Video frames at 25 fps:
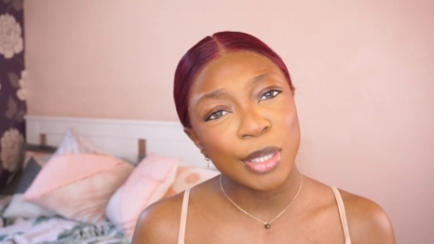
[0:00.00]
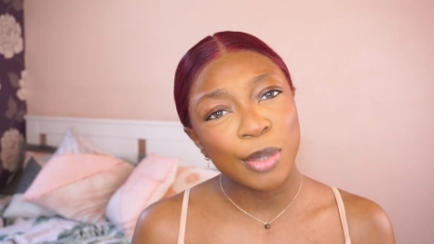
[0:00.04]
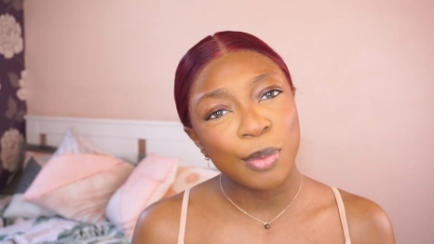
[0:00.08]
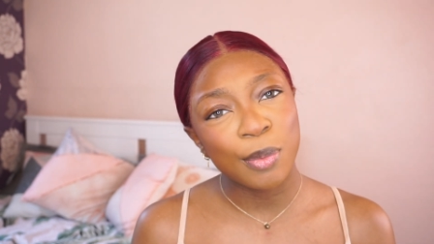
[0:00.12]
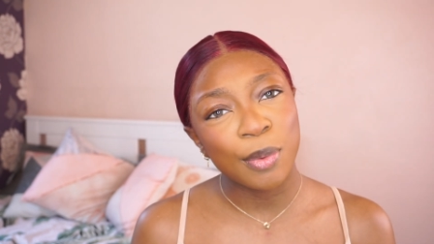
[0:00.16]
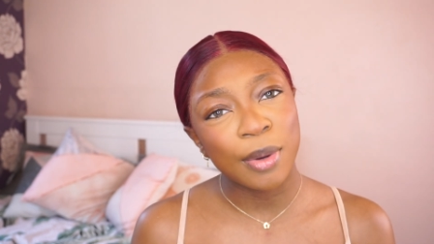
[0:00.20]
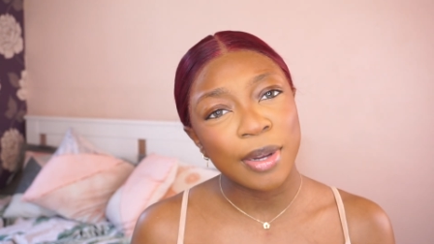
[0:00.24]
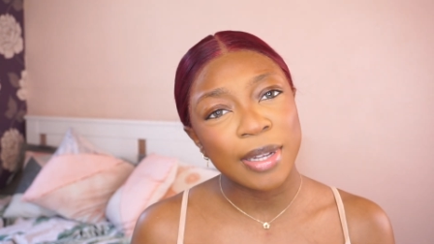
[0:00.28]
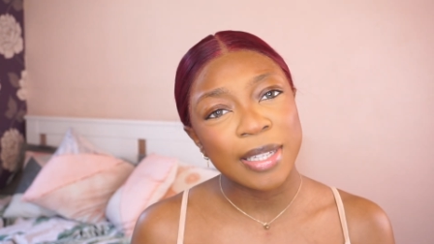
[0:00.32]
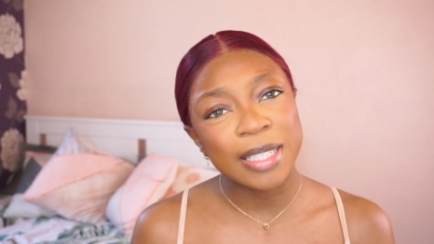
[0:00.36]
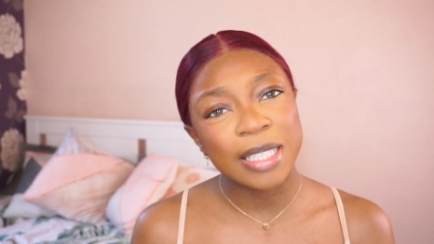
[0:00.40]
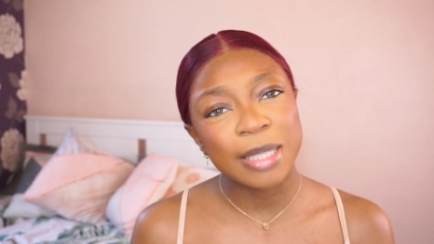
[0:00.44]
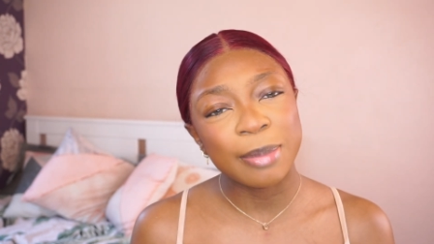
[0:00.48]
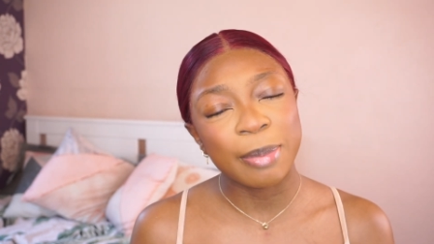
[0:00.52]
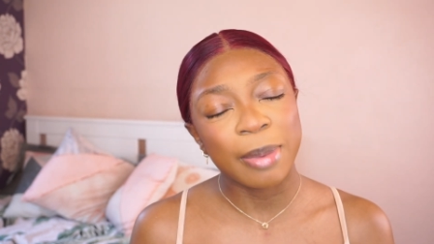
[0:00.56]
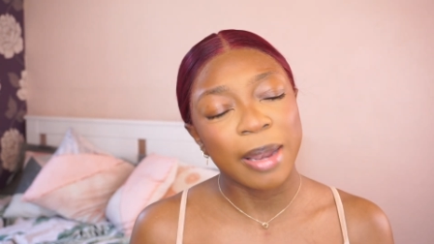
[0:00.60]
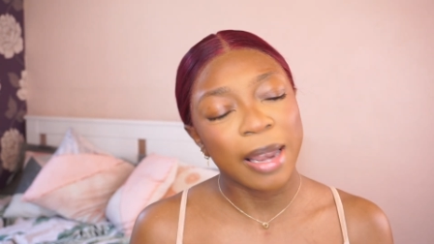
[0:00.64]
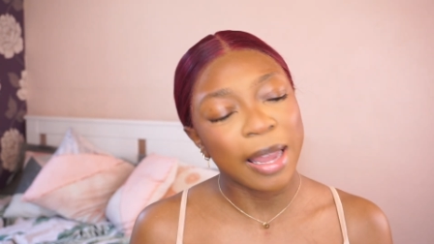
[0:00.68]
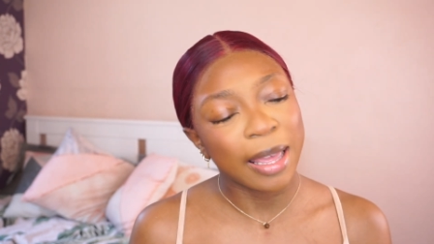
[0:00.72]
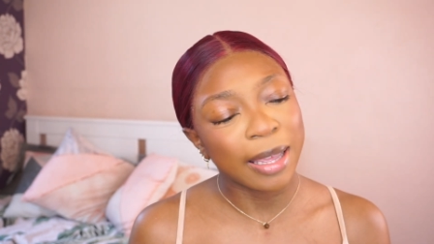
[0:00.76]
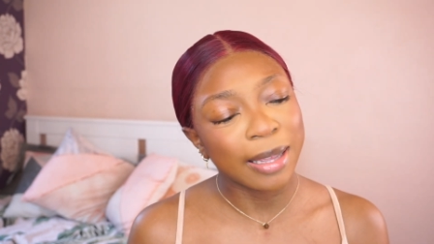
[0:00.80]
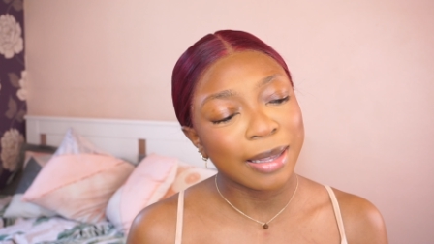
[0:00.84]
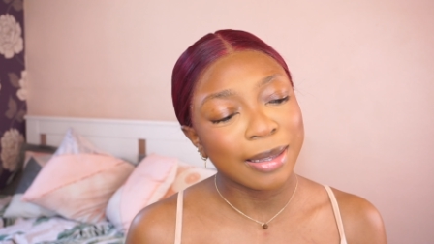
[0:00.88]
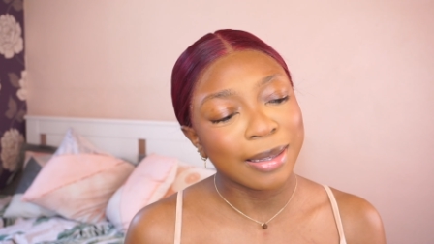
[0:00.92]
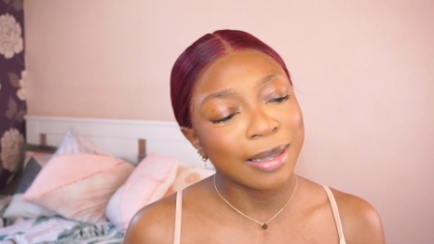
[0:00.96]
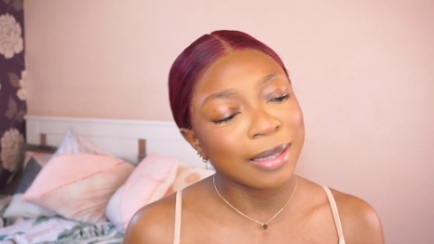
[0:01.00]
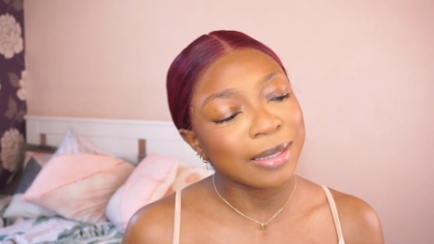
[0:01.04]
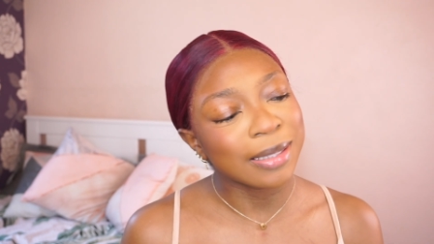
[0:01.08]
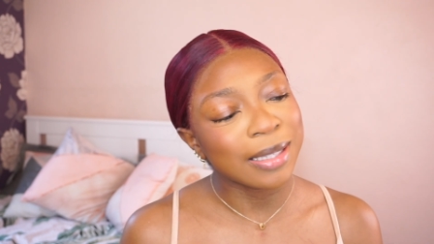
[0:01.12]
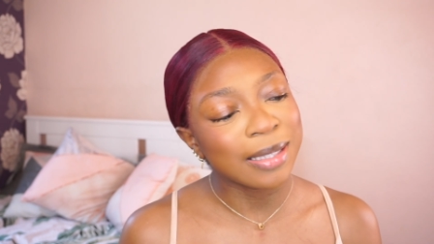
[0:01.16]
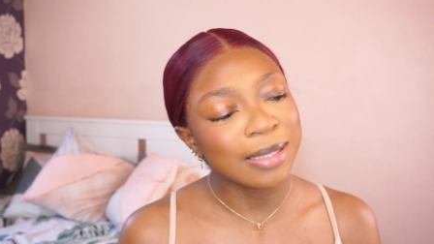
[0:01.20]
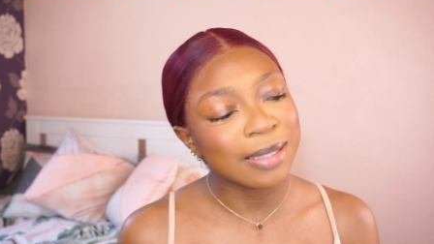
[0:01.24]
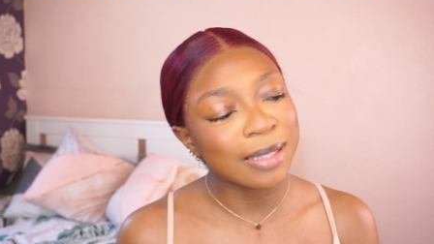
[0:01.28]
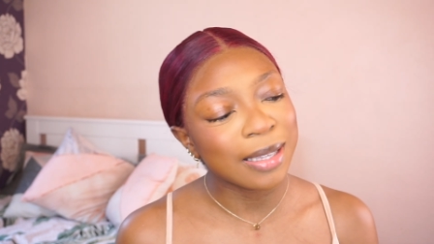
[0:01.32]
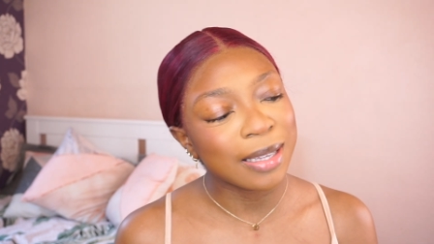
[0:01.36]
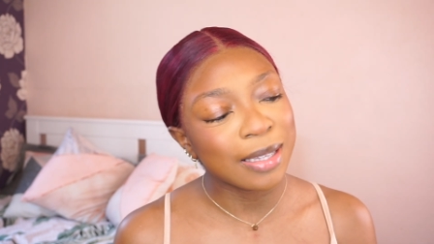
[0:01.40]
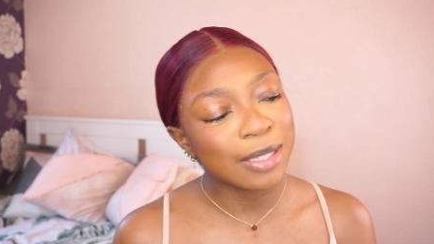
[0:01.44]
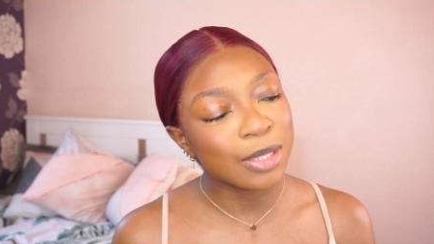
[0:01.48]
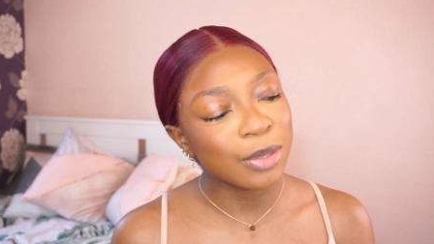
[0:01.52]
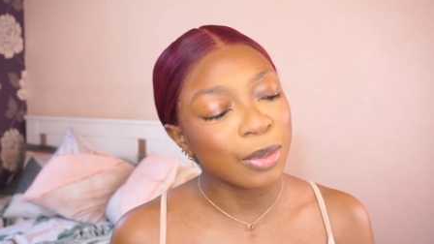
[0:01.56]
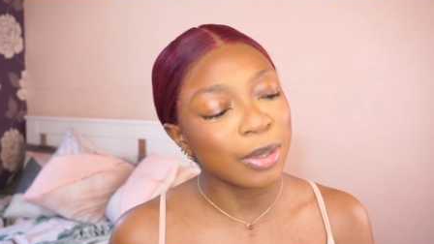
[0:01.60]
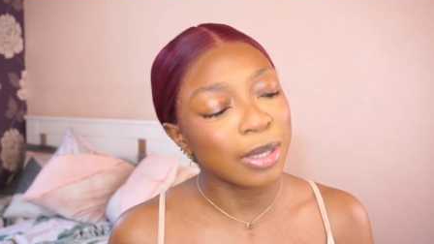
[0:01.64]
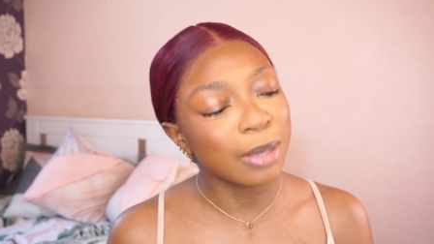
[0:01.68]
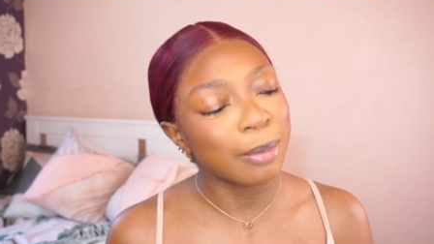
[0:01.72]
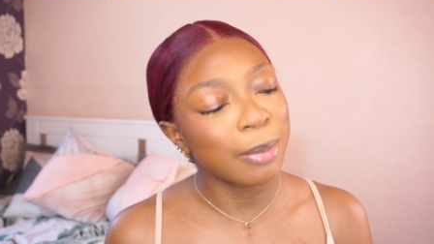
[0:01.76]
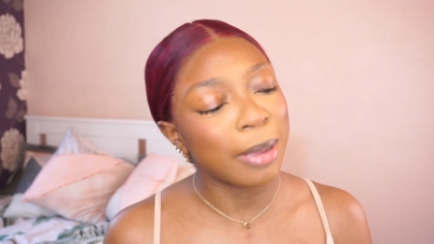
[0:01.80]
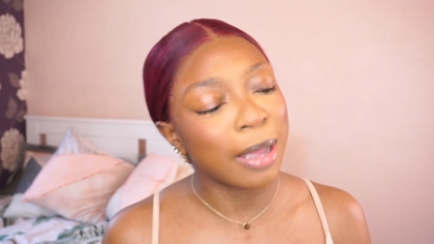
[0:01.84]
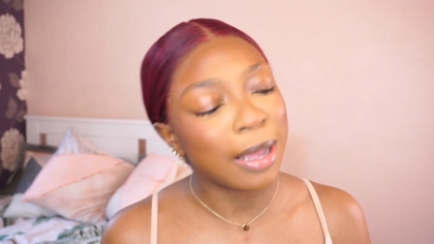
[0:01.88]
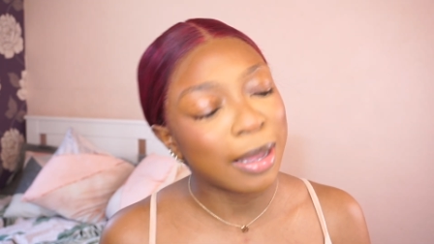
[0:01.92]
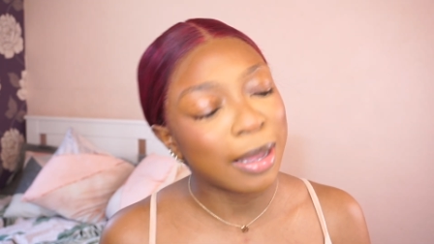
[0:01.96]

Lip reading: ones, but like as I said, £20.